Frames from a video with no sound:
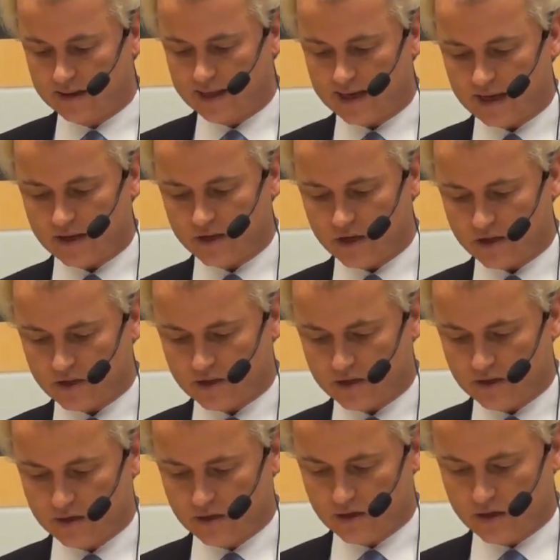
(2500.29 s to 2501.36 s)
that I just
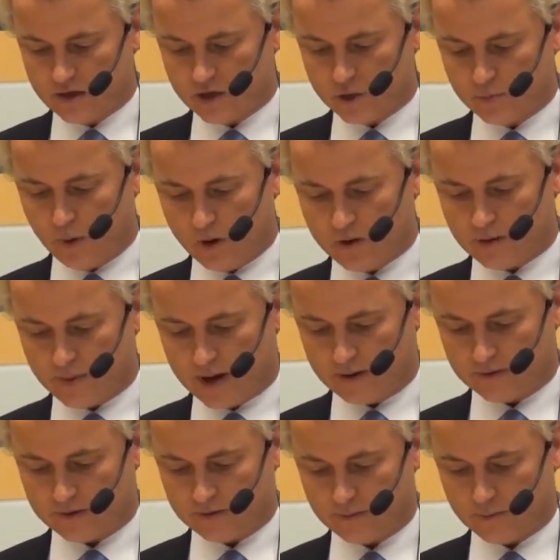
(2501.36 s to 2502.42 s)
spoke
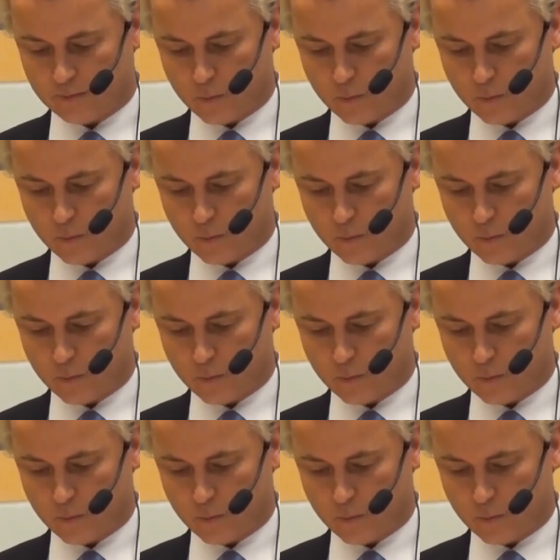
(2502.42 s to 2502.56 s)
about.